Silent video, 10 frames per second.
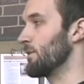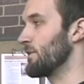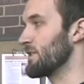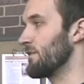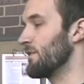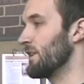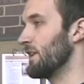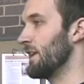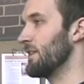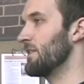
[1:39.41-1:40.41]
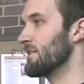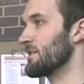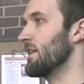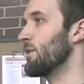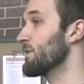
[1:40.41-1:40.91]
Whereas I feel like
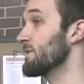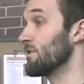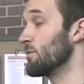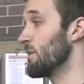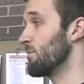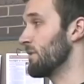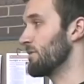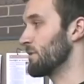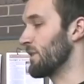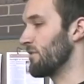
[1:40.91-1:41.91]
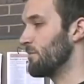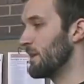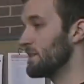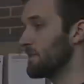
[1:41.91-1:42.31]
this, I always see new people everyone I've been